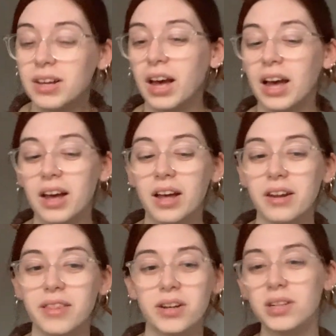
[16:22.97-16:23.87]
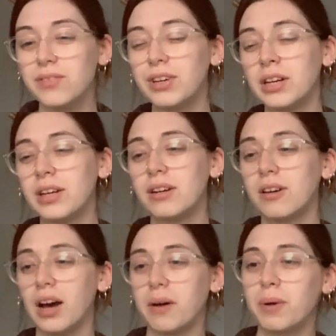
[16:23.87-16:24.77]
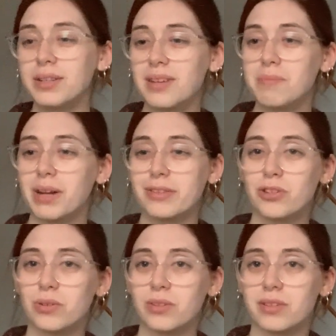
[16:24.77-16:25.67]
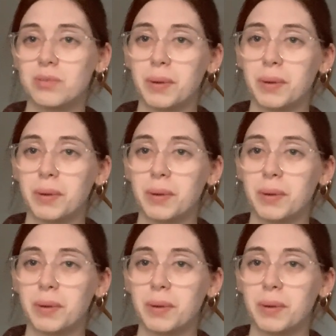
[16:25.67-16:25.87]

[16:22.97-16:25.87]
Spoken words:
And they're living in, I want to say Massachusetts,